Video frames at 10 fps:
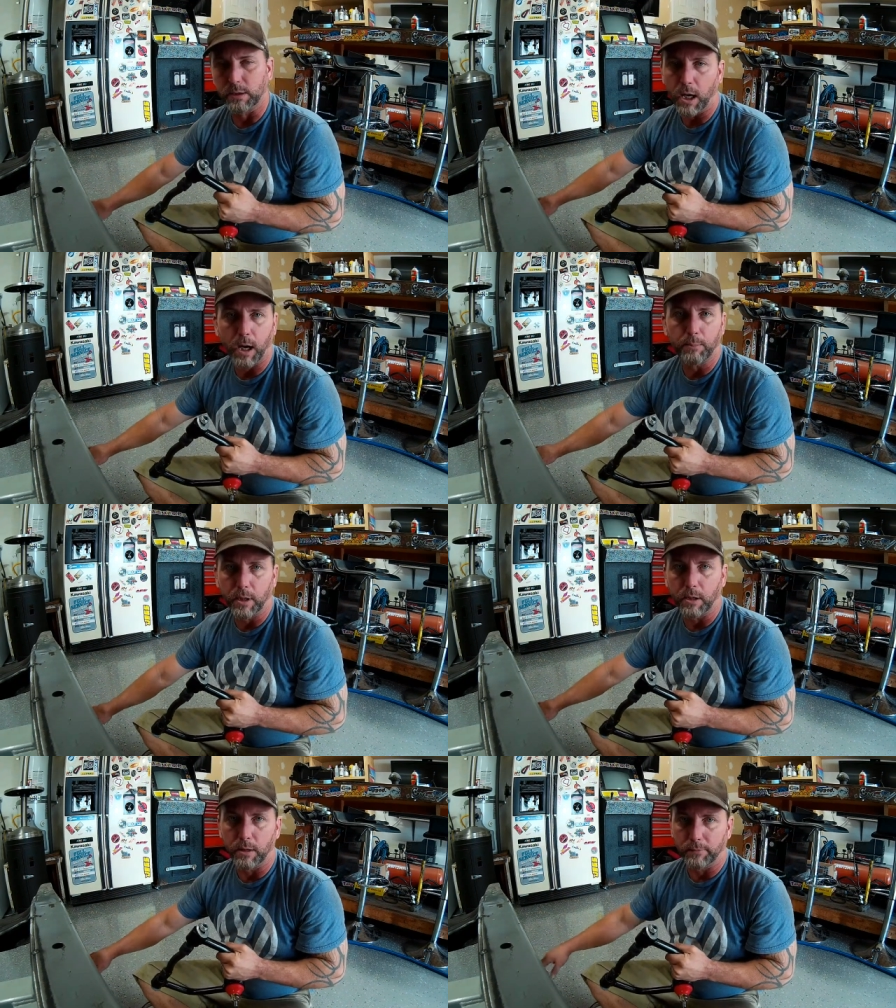top
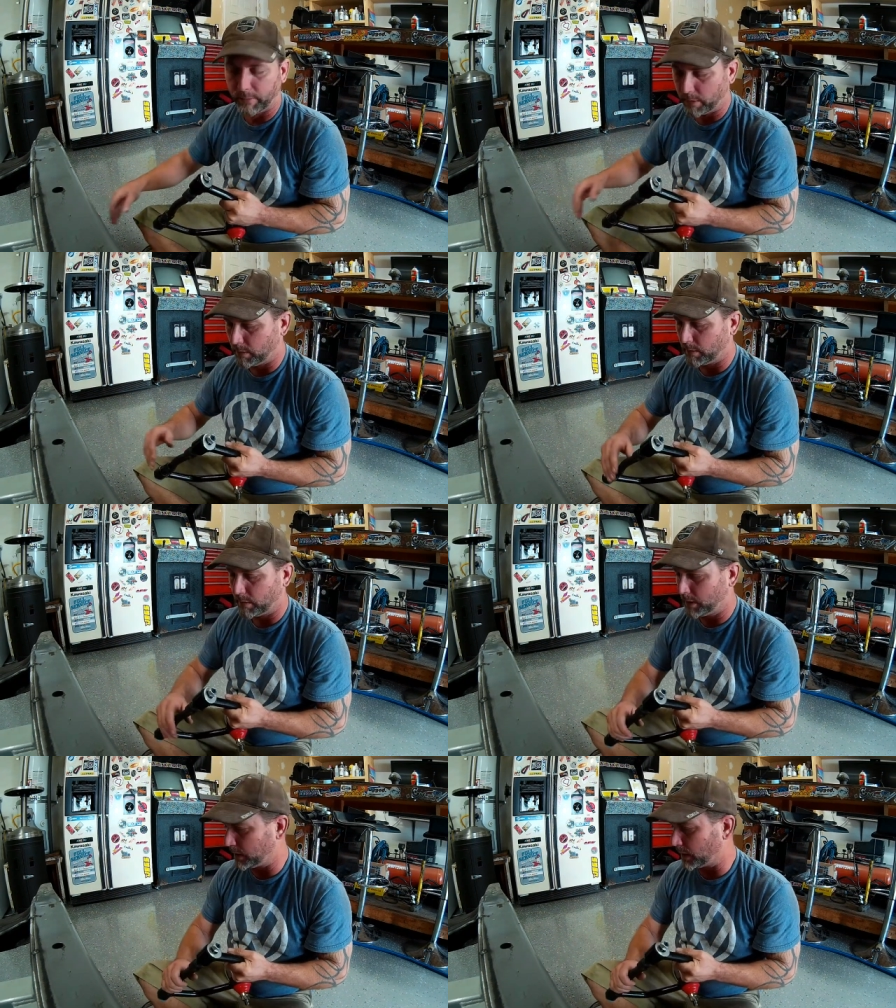of
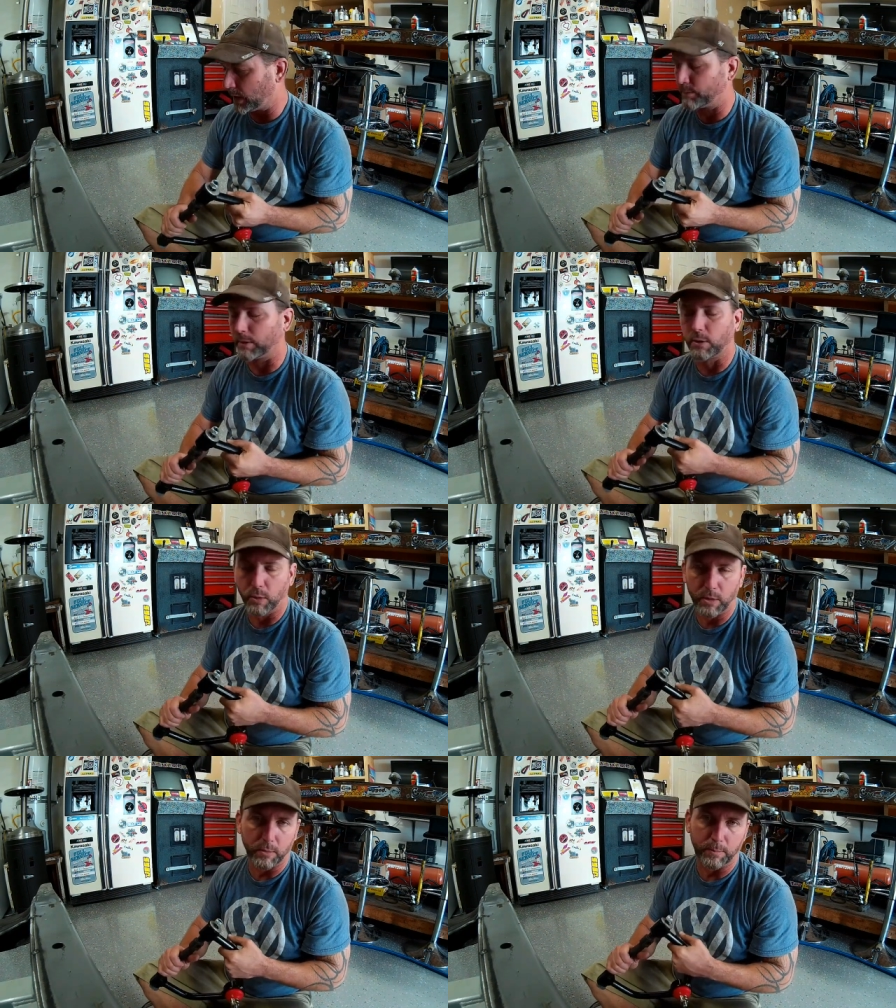the upper
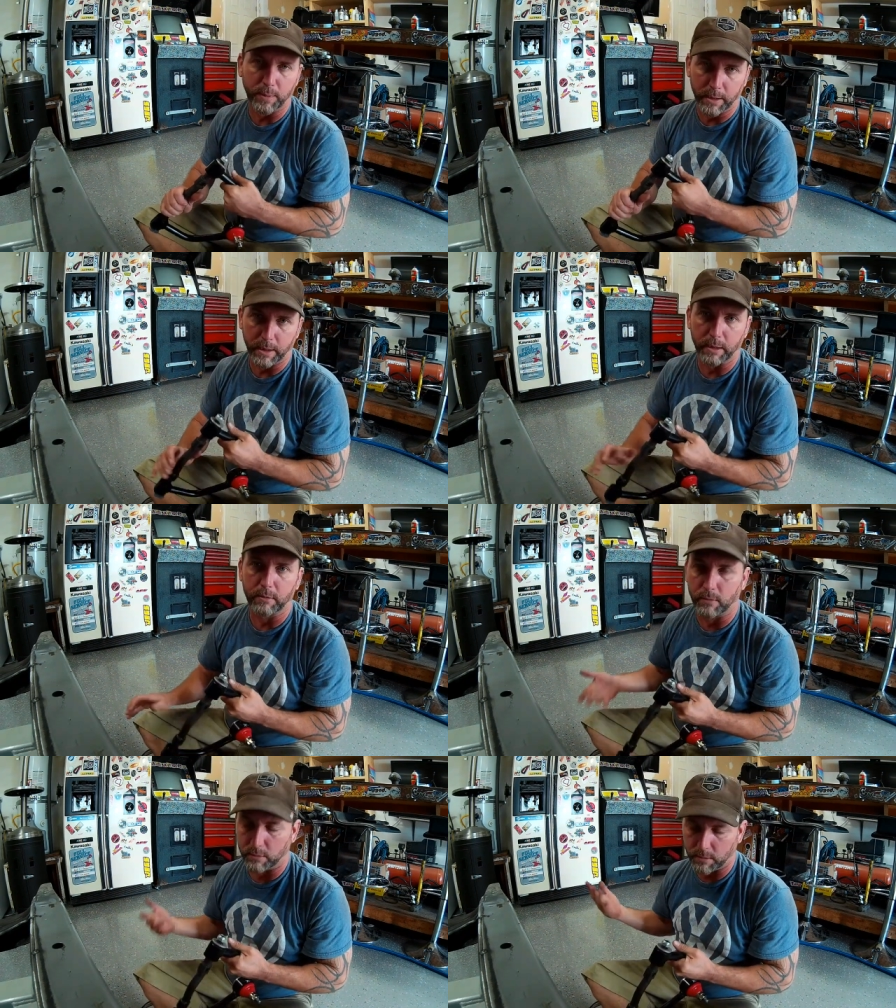coil bucket
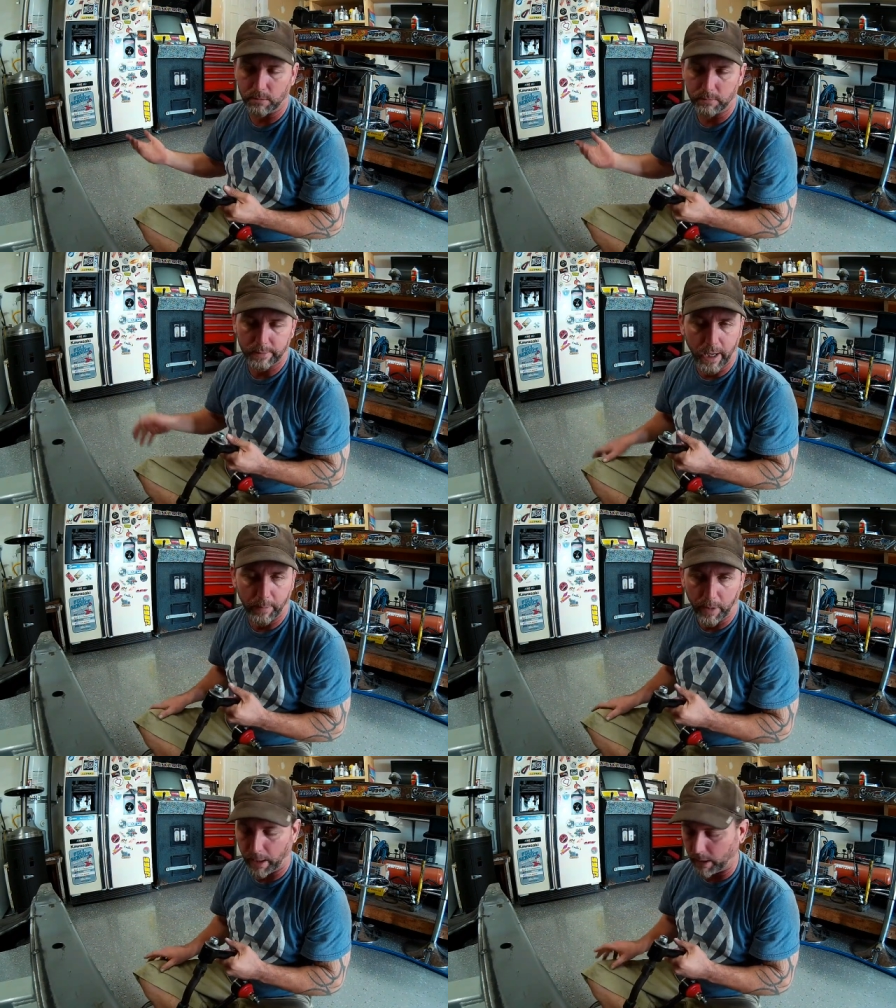or
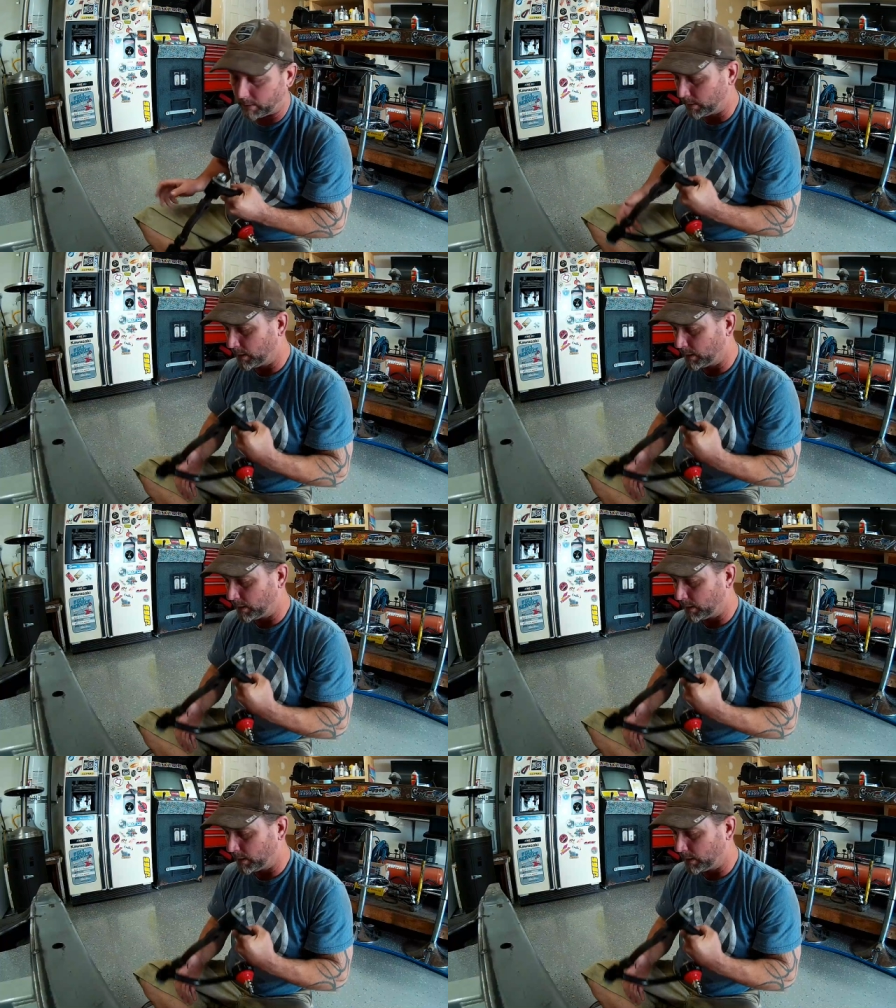top hat